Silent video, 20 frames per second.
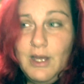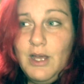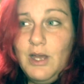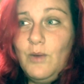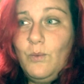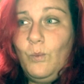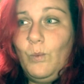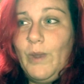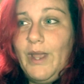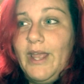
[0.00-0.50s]

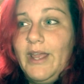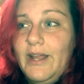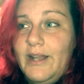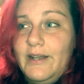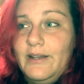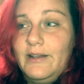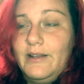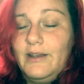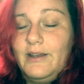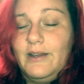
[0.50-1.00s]

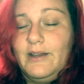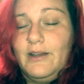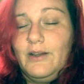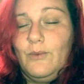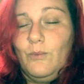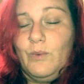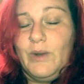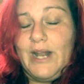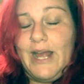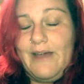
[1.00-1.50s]
When
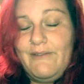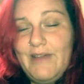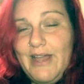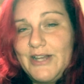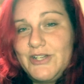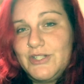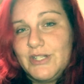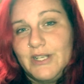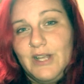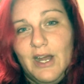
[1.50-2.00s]
I've
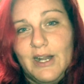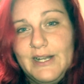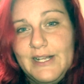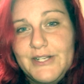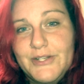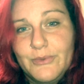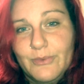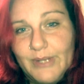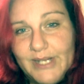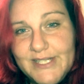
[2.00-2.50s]
actually gotten
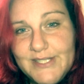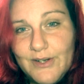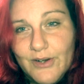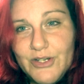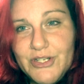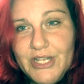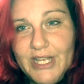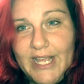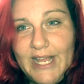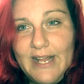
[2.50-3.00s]
into
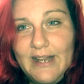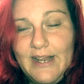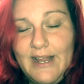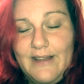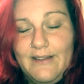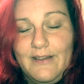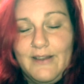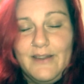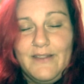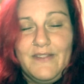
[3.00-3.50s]
researching it
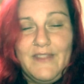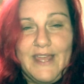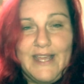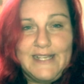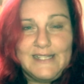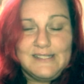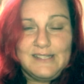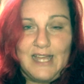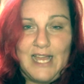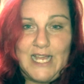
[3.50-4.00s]
and
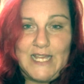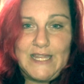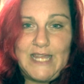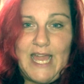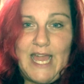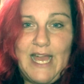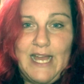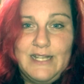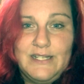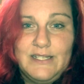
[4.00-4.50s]
things like
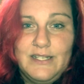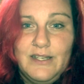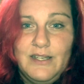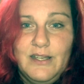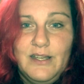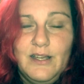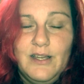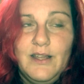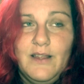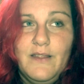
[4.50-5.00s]
that,
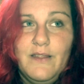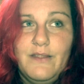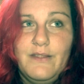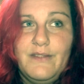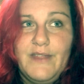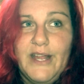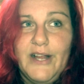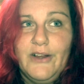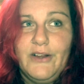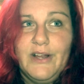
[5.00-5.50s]

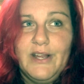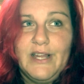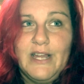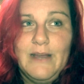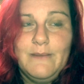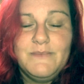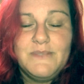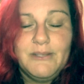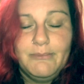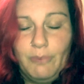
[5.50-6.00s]
there
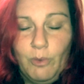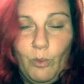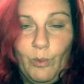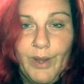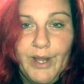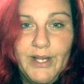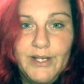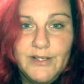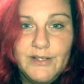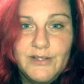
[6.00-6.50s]
comes a
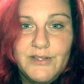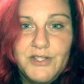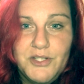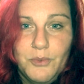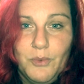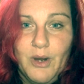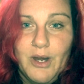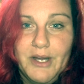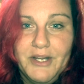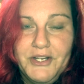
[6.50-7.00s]
point to
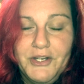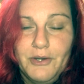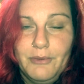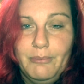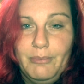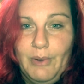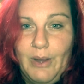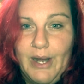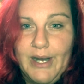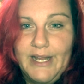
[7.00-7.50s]
where your
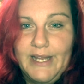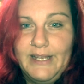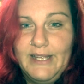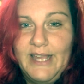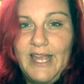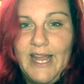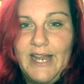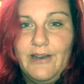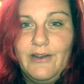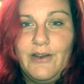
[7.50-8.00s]
body
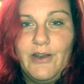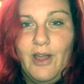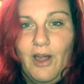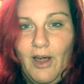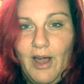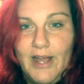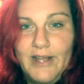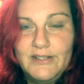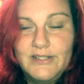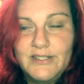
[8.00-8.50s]

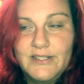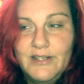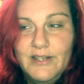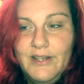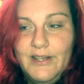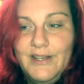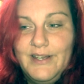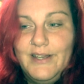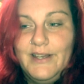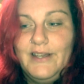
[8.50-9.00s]
cannot
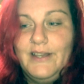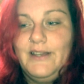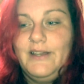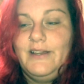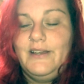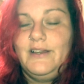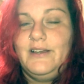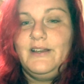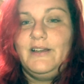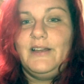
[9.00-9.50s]

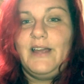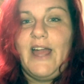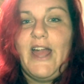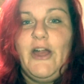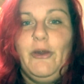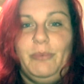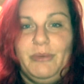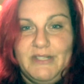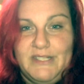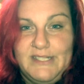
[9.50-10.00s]

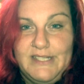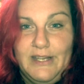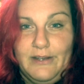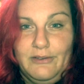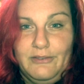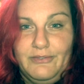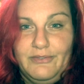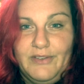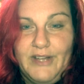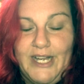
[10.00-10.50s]
help itself.